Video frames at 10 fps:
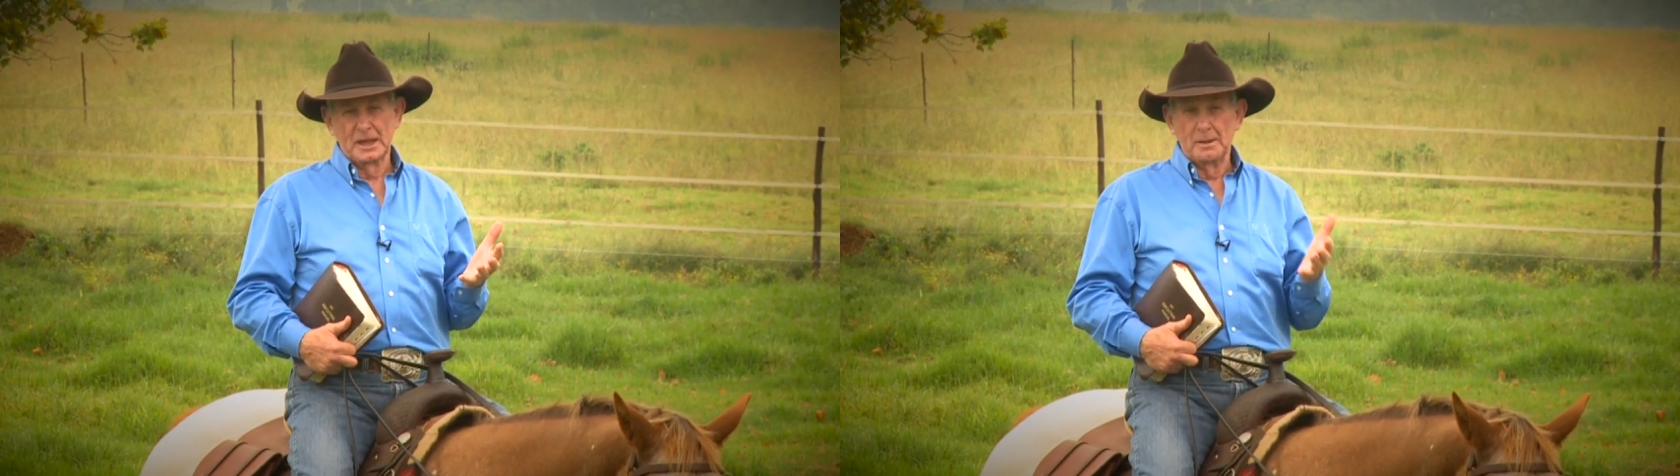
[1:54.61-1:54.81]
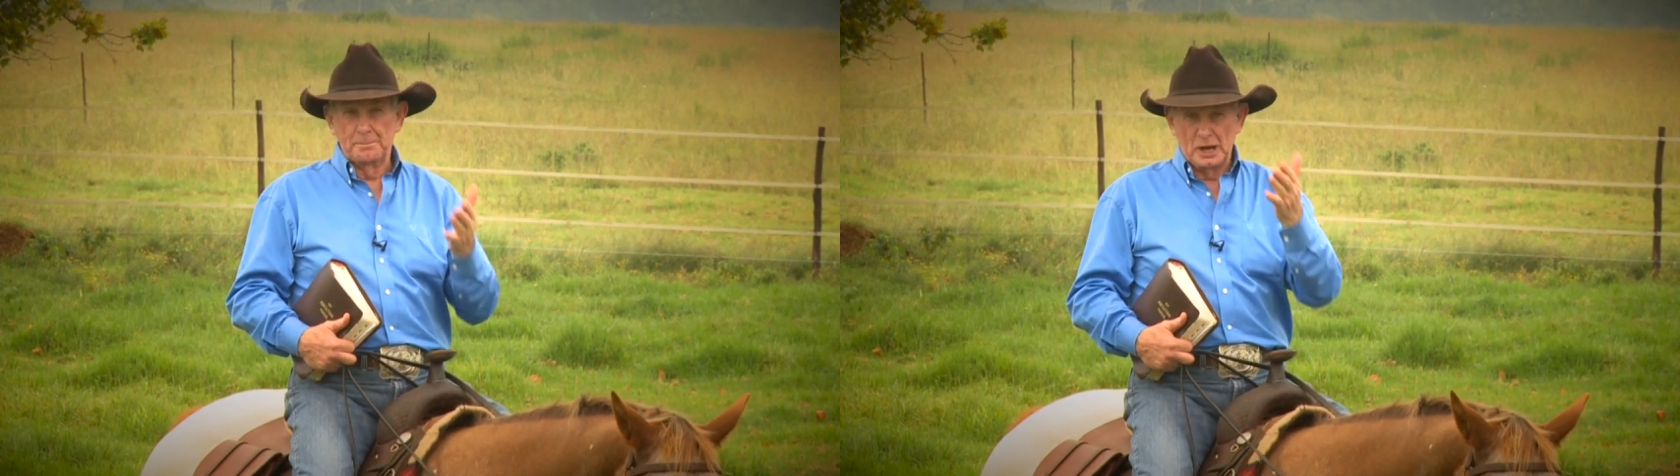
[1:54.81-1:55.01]

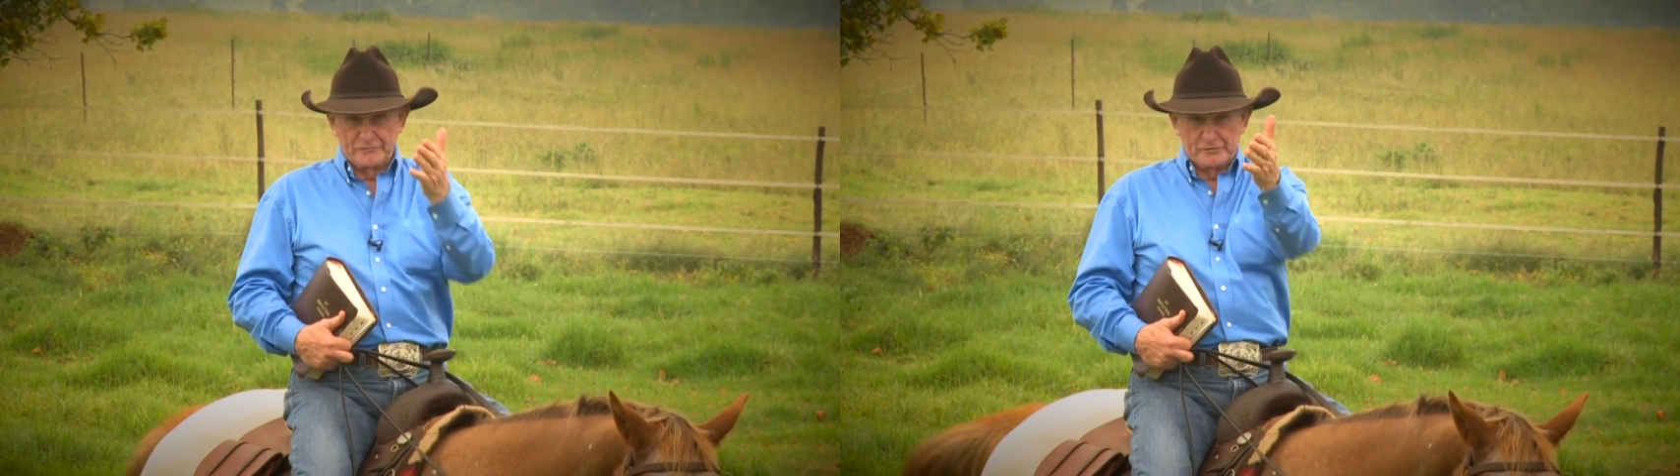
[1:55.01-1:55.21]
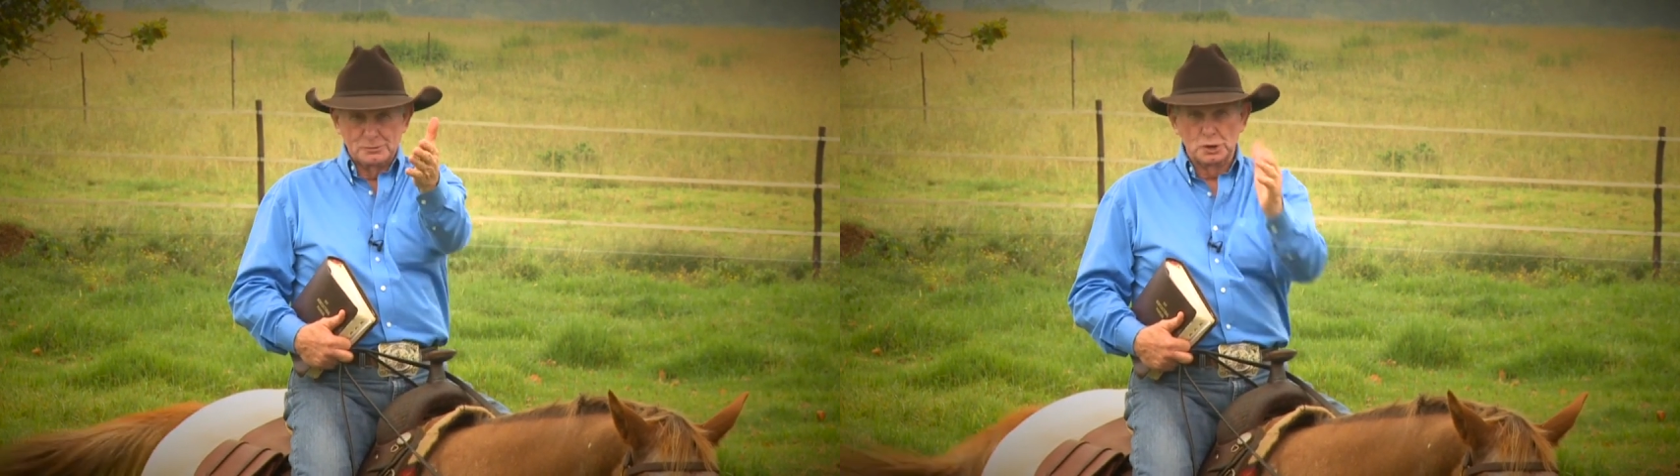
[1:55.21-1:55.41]

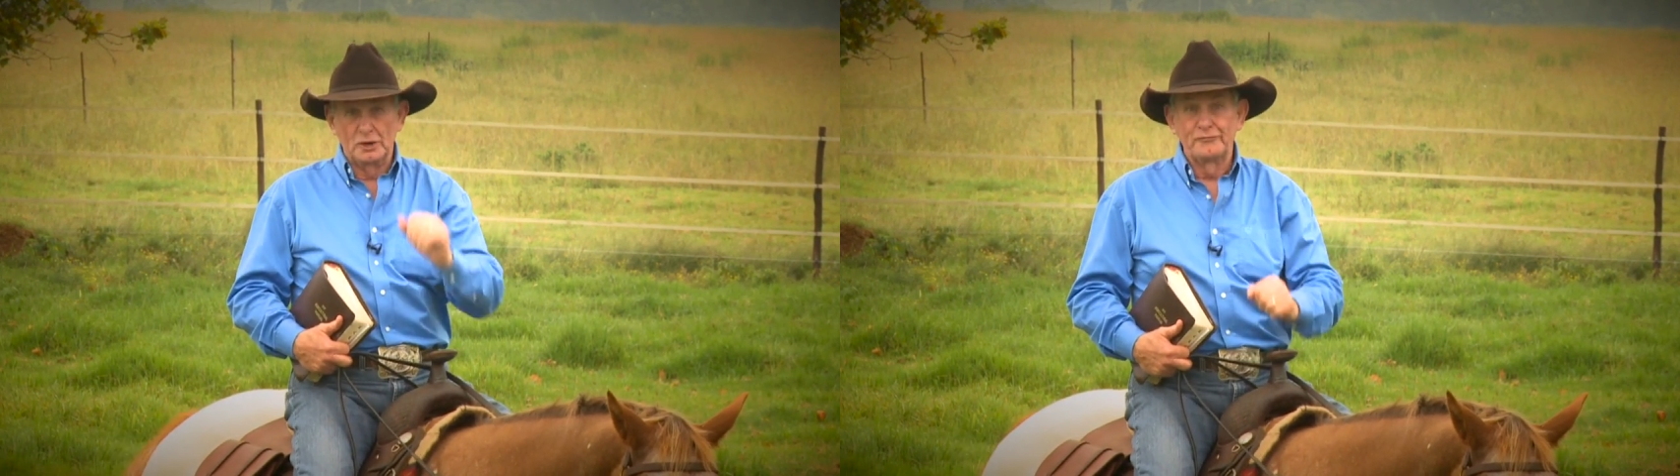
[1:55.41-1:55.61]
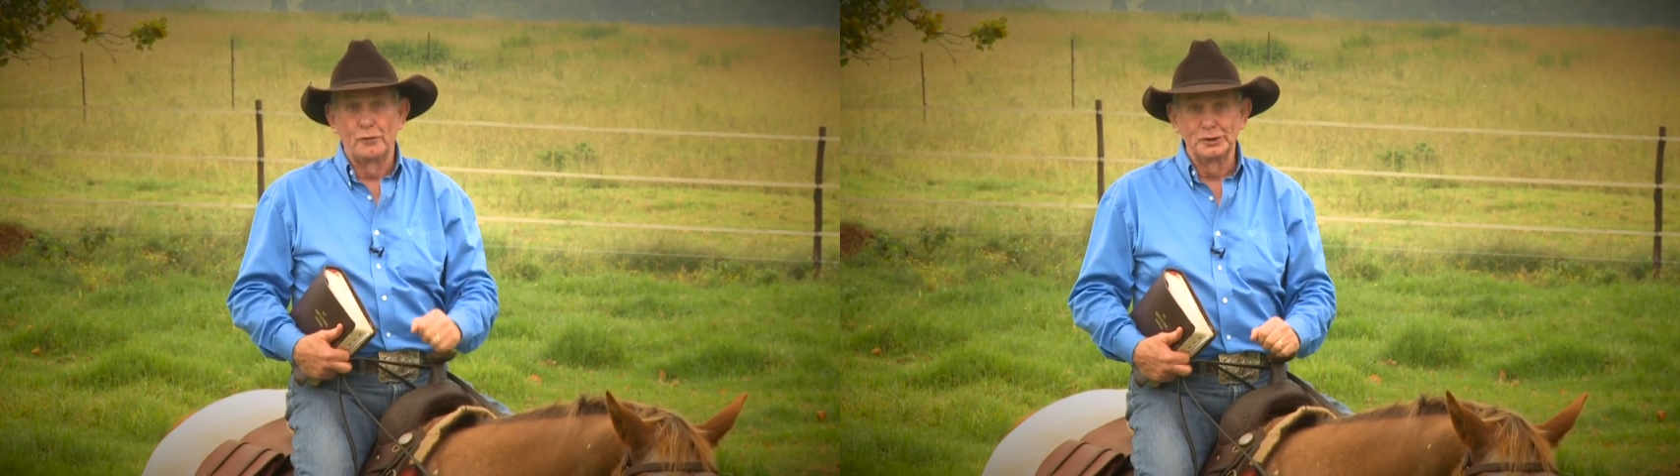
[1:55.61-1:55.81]
apart from
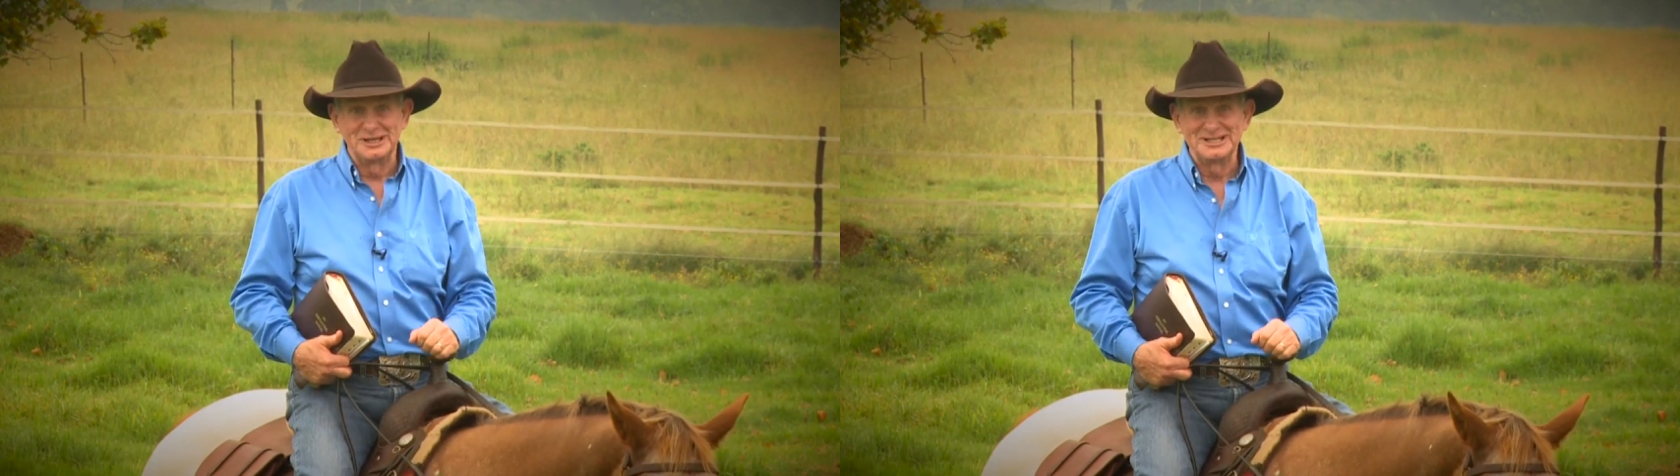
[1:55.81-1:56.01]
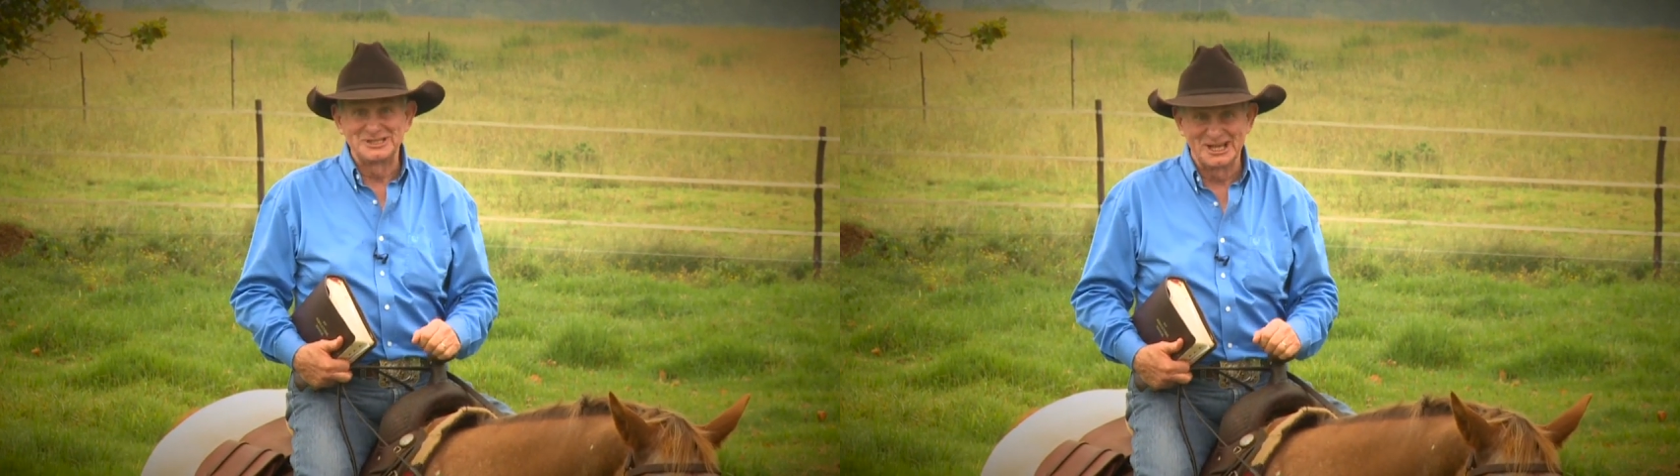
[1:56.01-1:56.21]
John
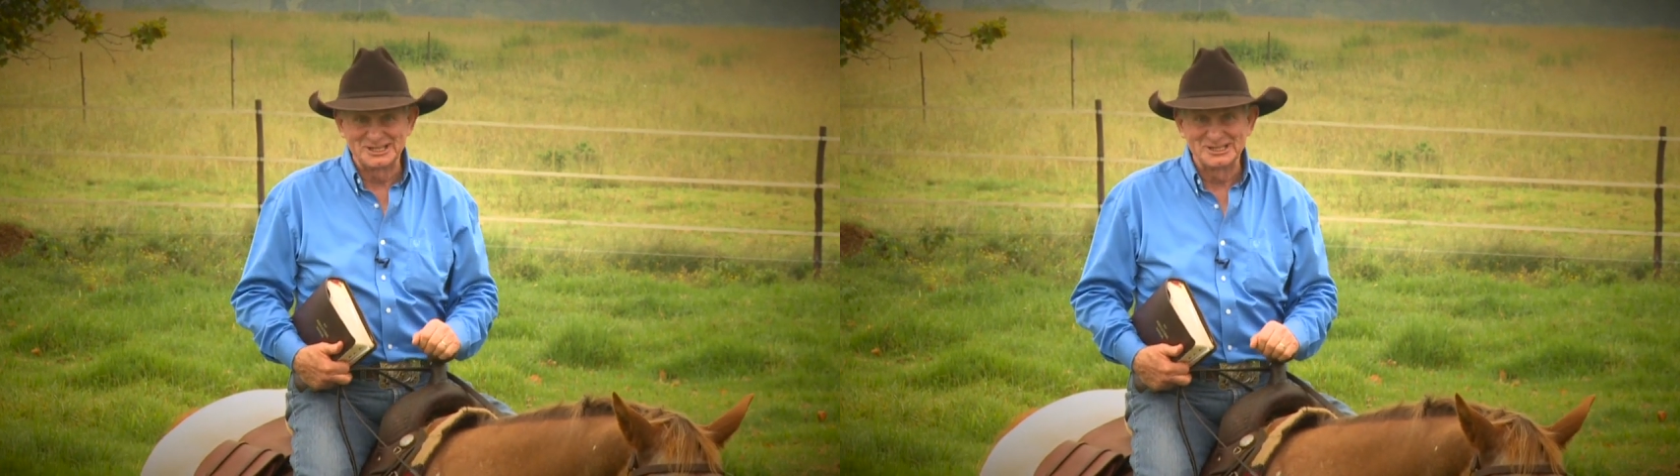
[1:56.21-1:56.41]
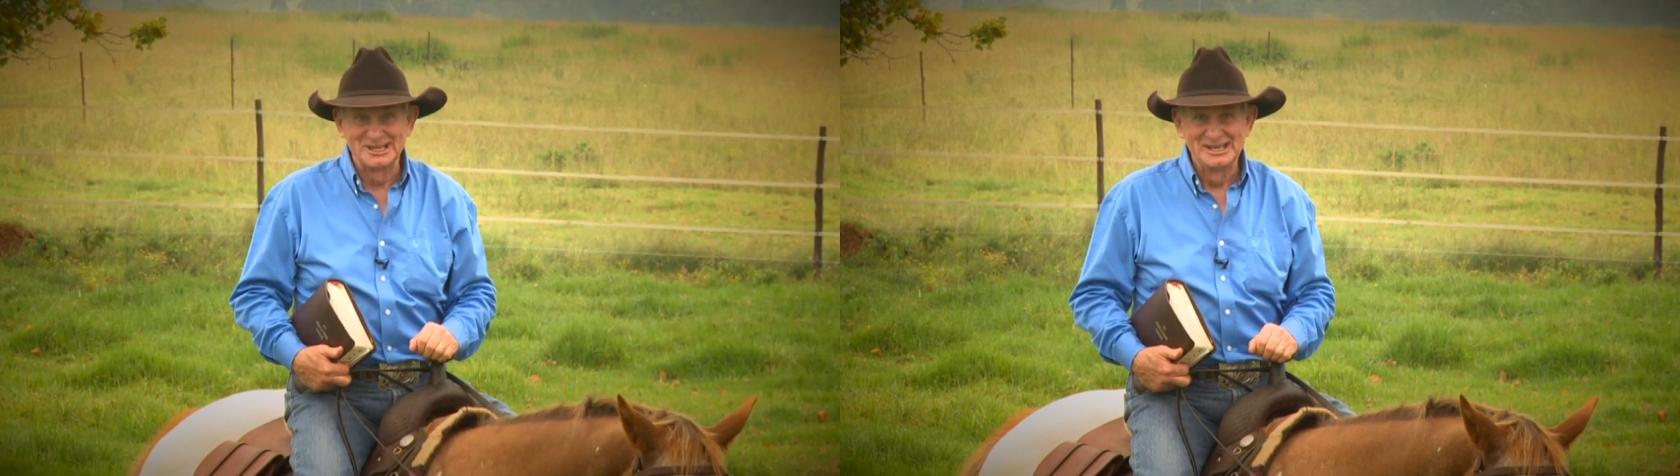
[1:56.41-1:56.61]
14,
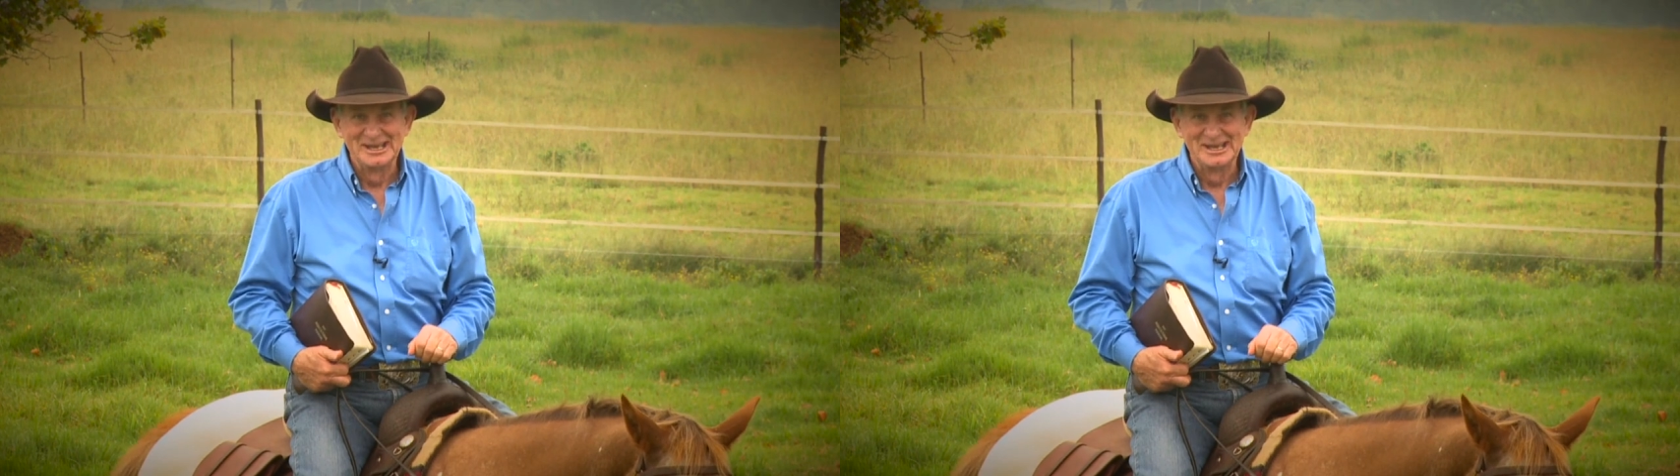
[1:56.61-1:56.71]
6,